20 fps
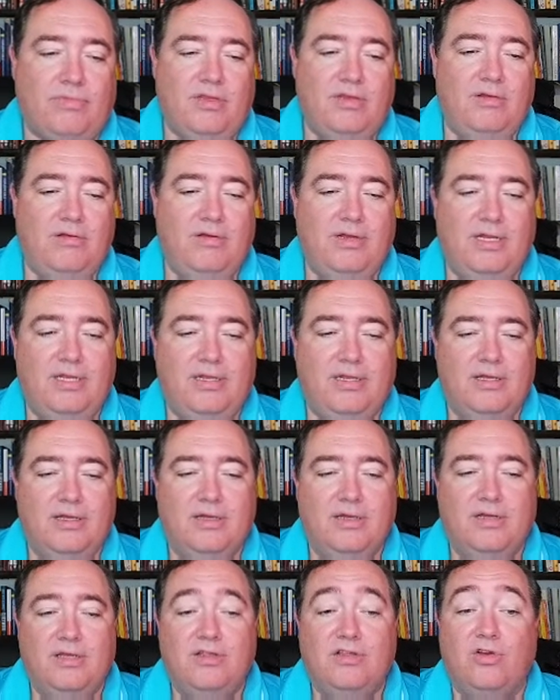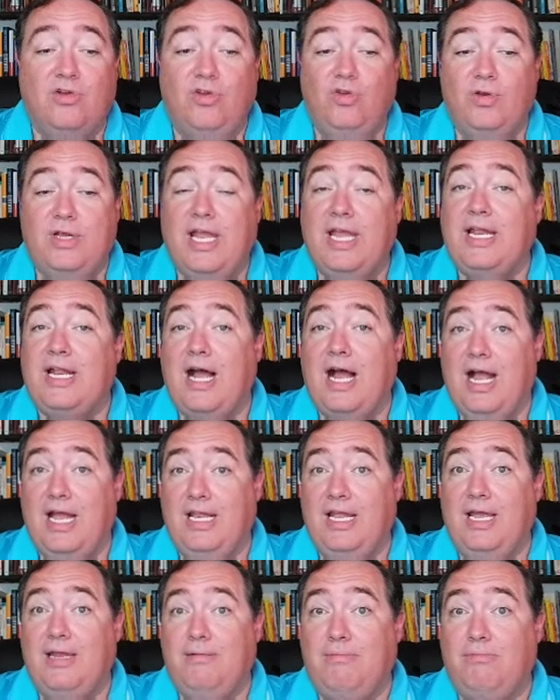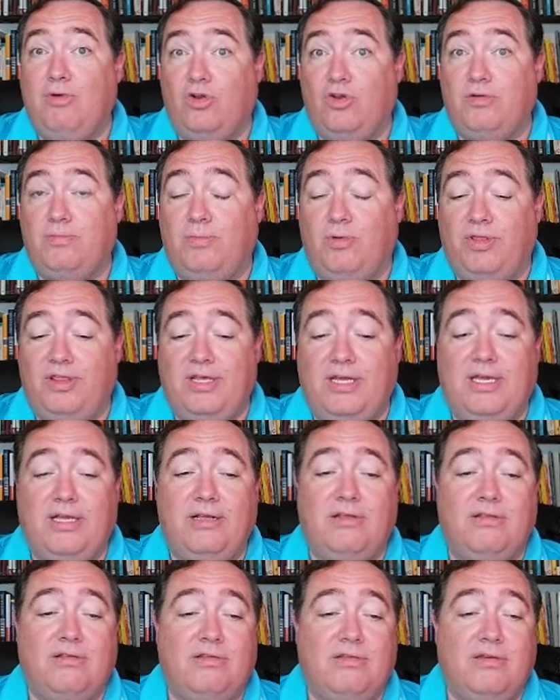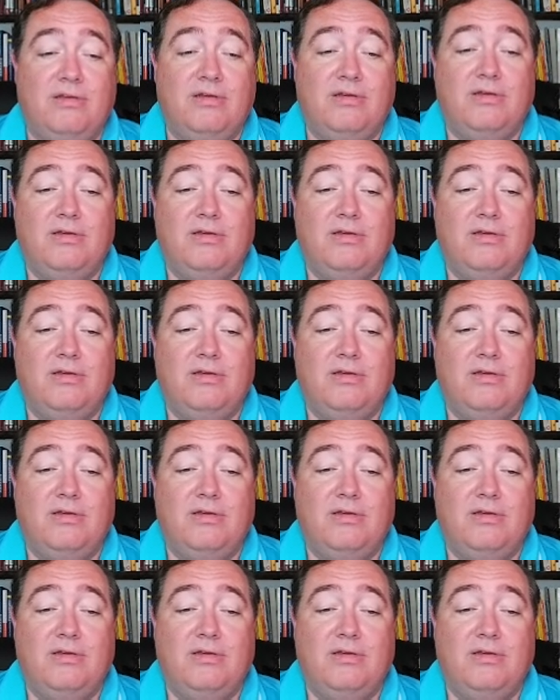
All right, so you can highlight multiple things